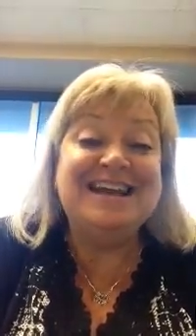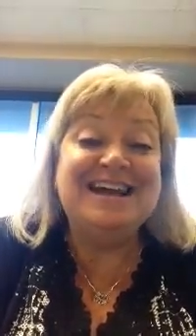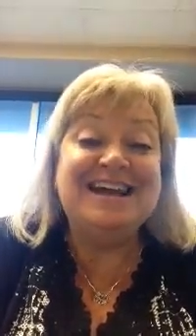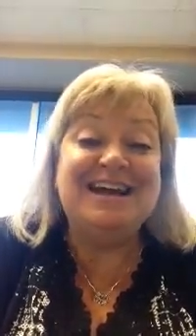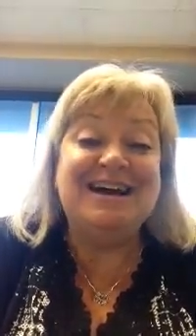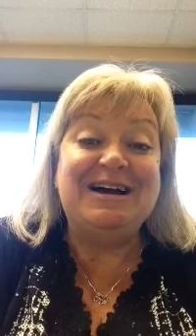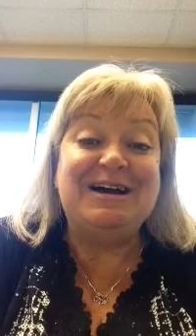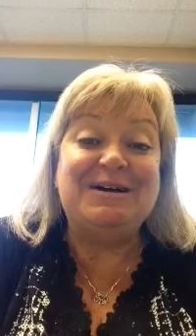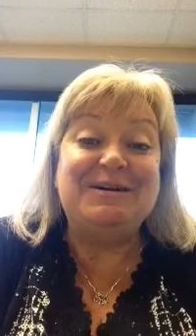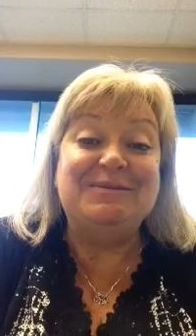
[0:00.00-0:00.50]

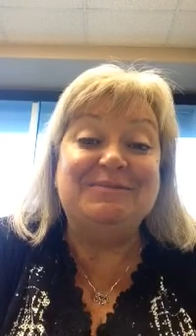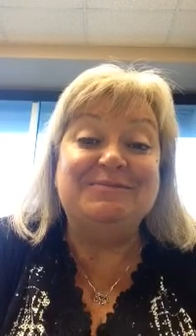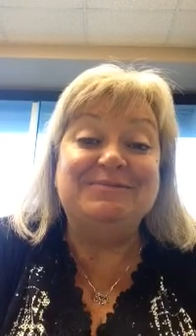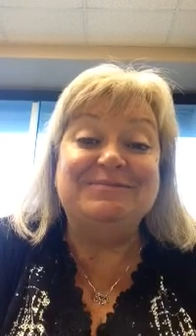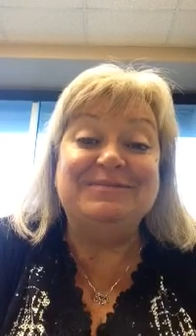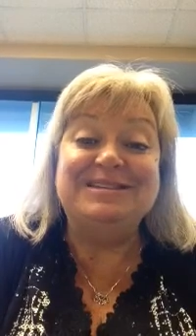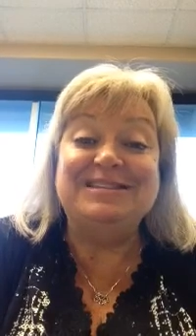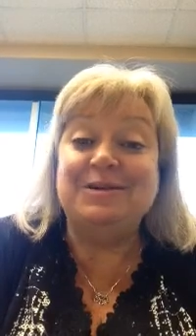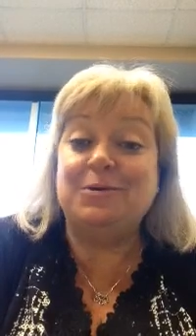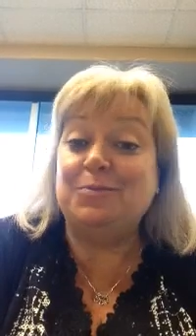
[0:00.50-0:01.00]

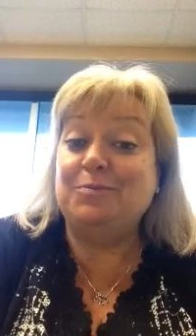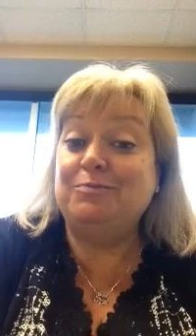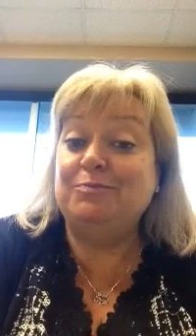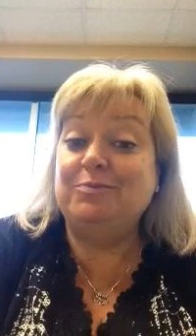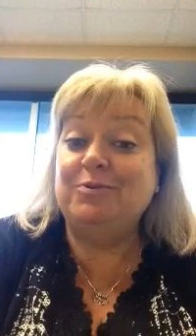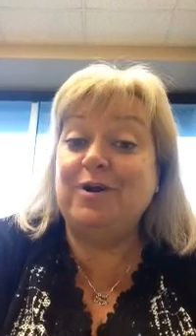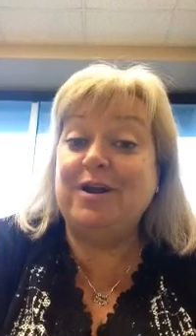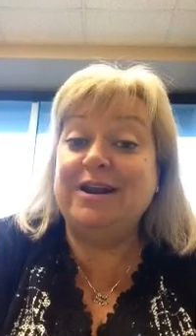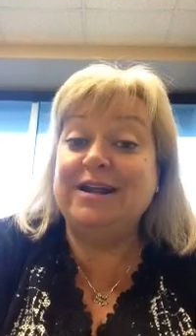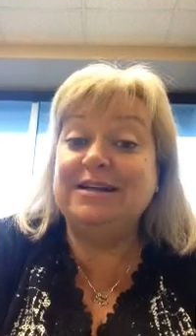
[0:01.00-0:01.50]
sell
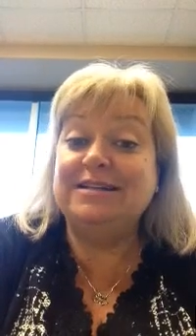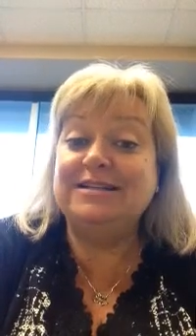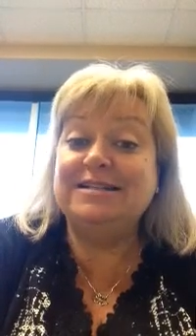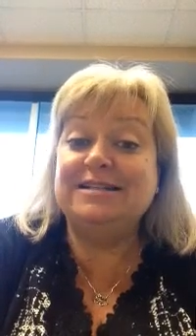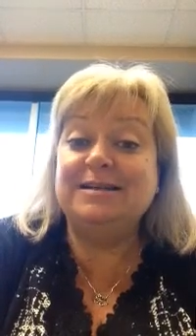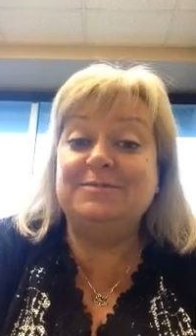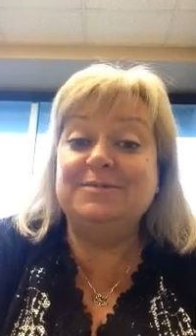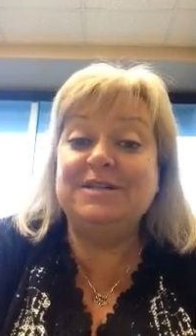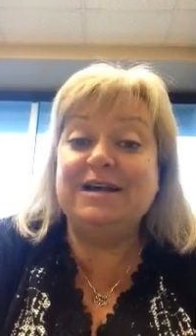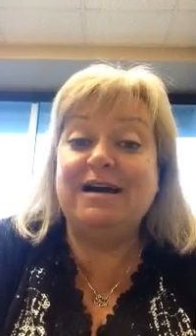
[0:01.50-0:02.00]
product
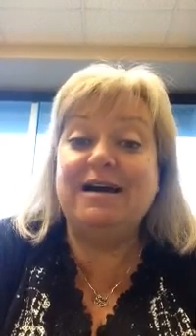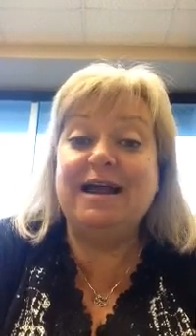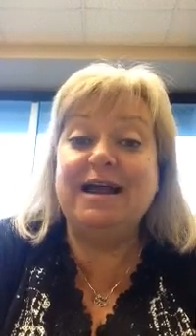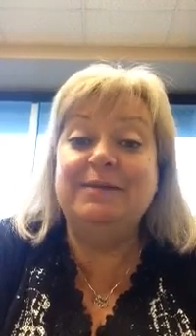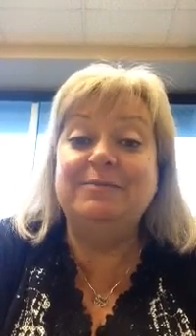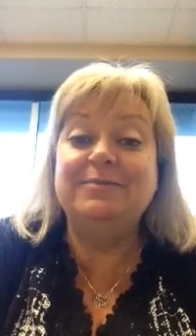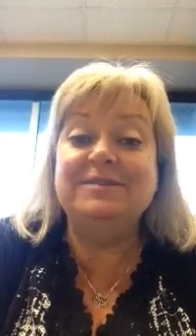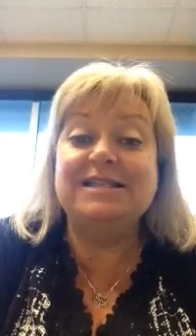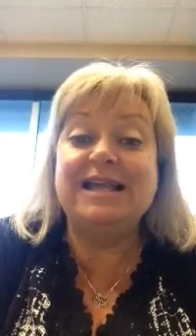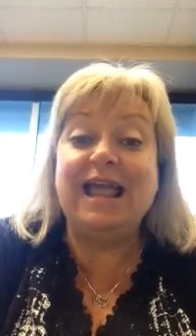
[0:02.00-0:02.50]

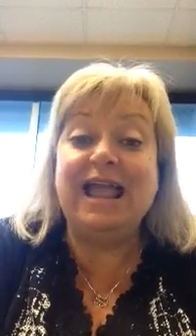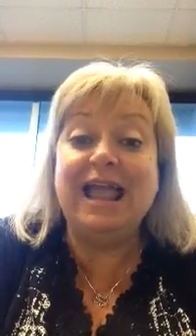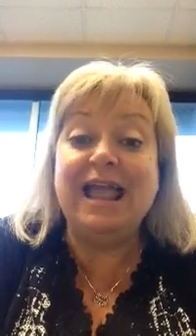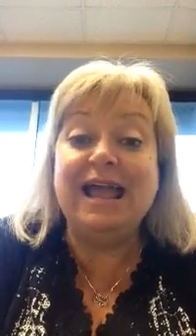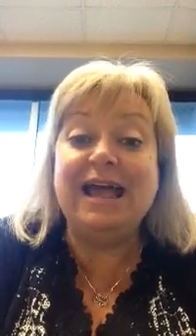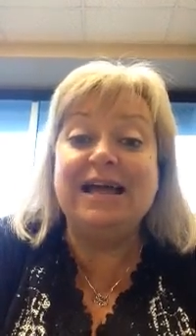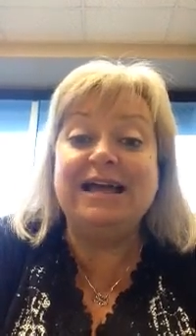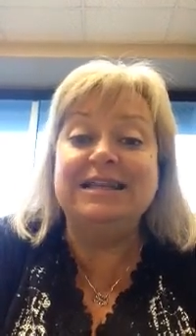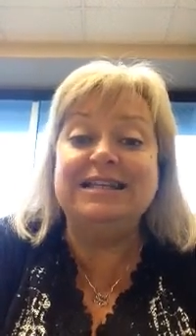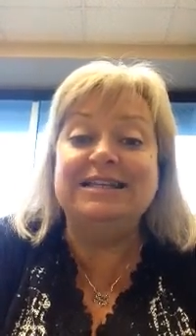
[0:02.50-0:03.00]
sometimes,
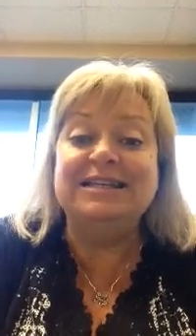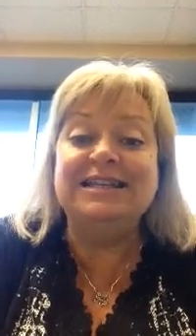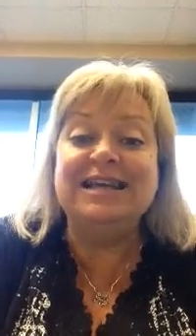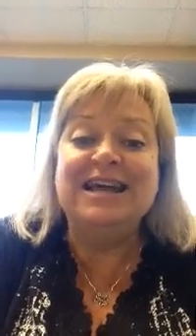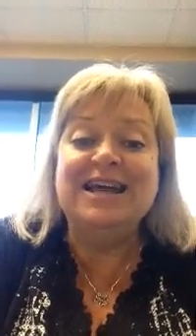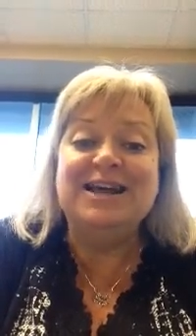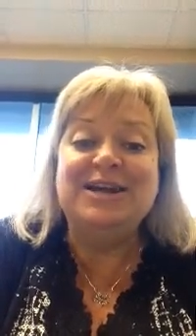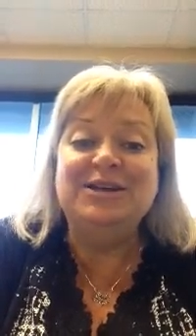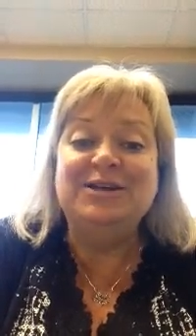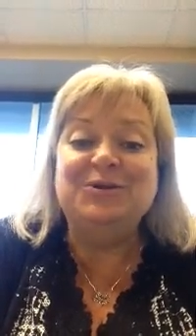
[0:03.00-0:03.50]
and
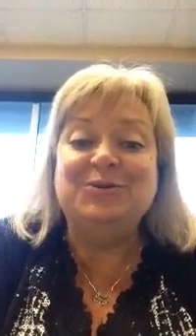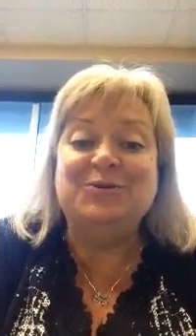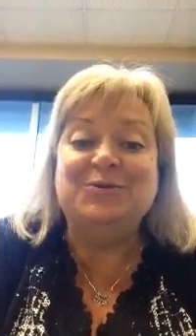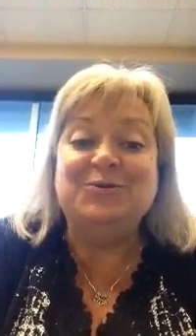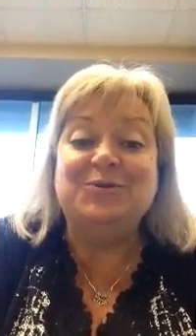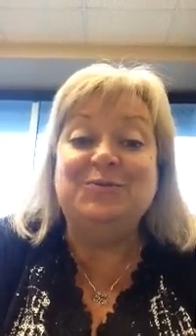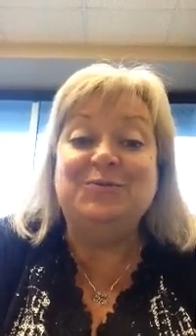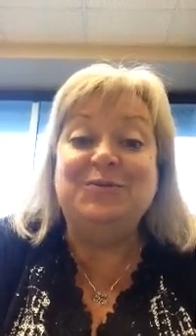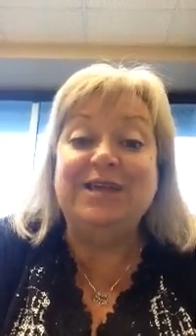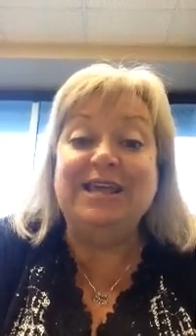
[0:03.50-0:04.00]

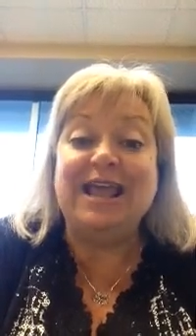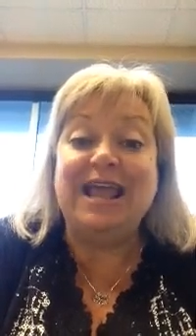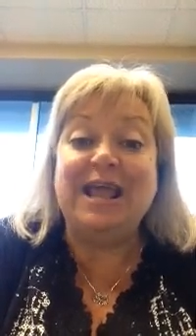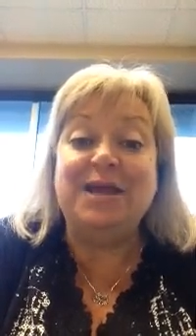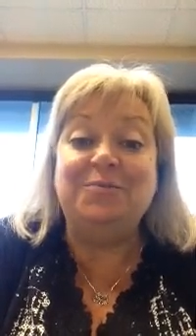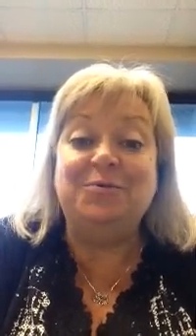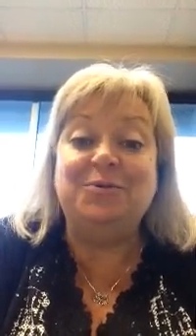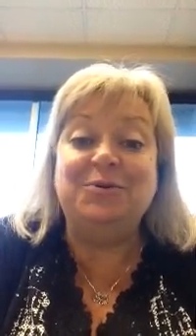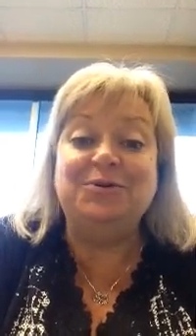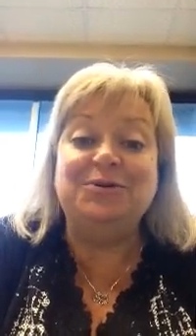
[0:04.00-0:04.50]
you'll be
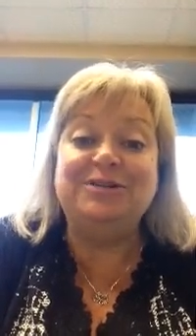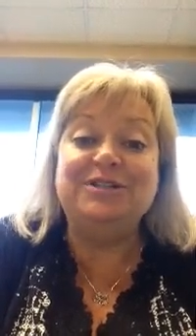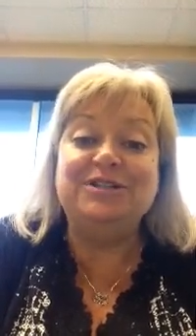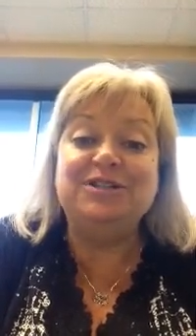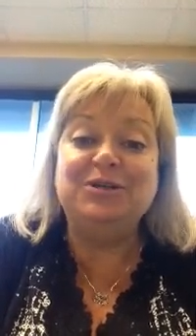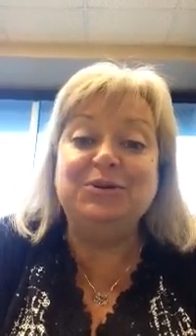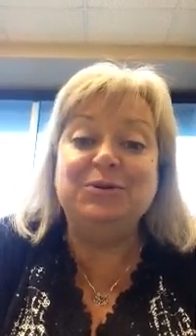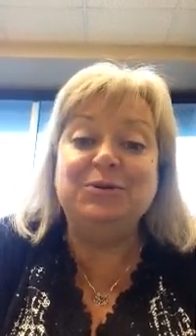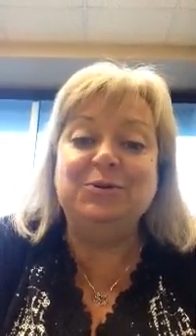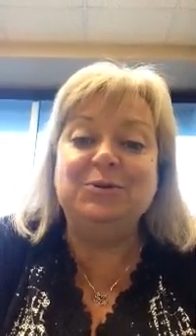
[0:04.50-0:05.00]
able
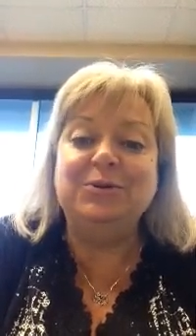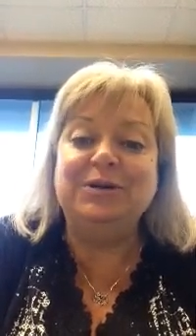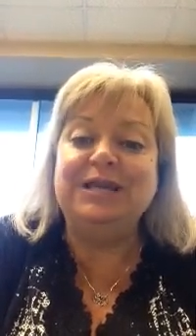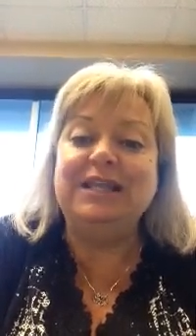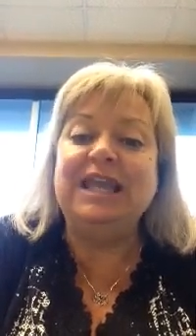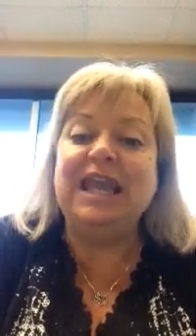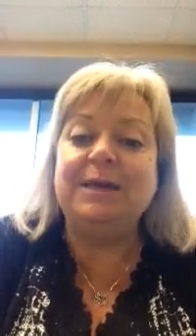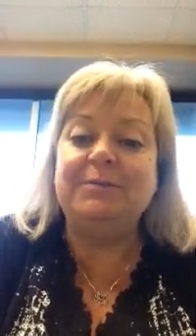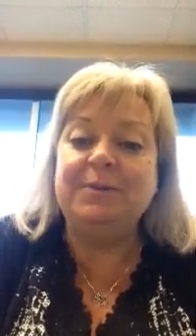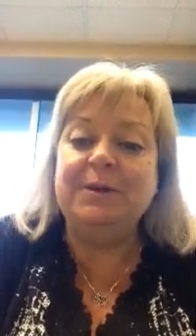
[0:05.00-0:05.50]
to
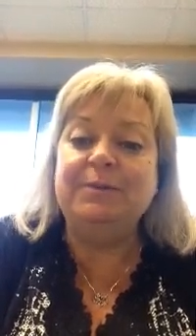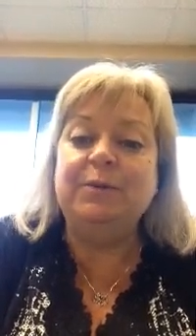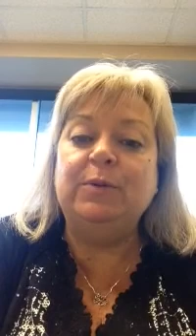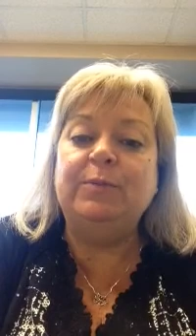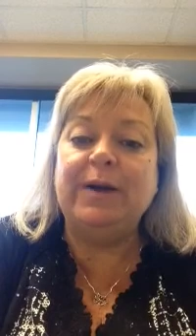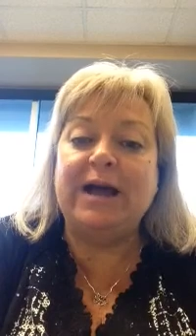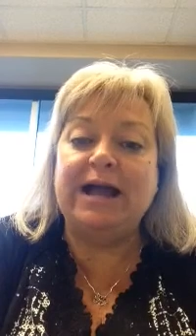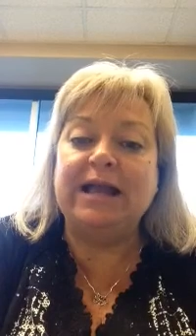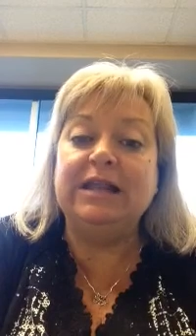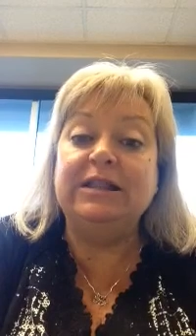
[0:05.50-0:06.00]
get people
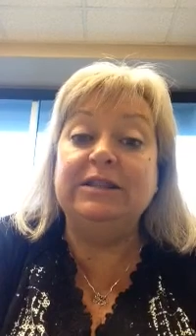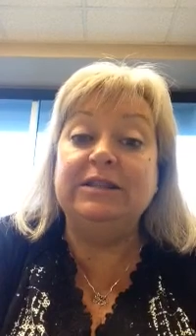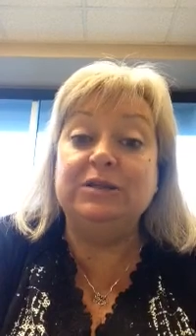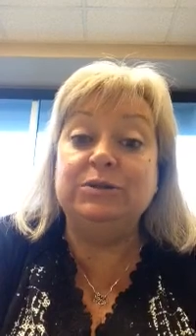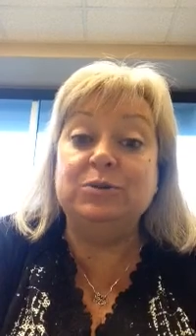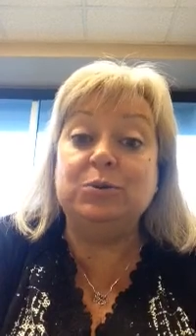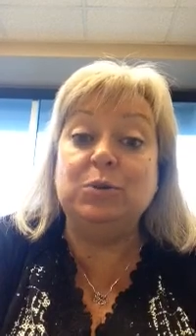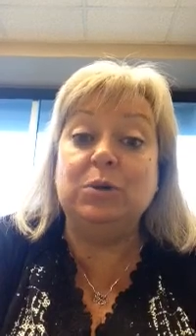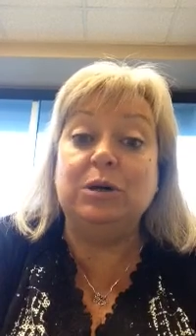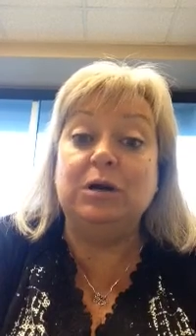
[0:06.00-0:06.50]
back in the
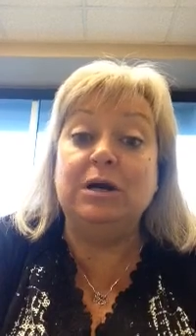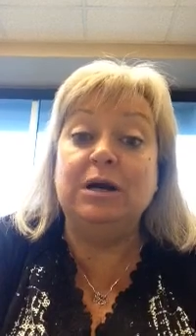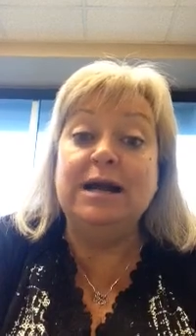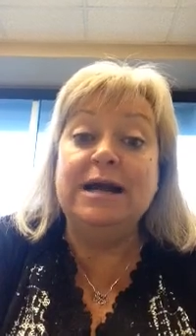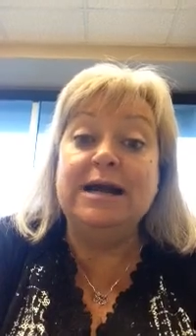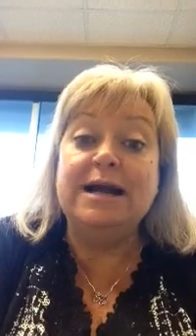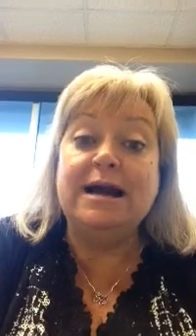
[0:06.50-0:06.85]
door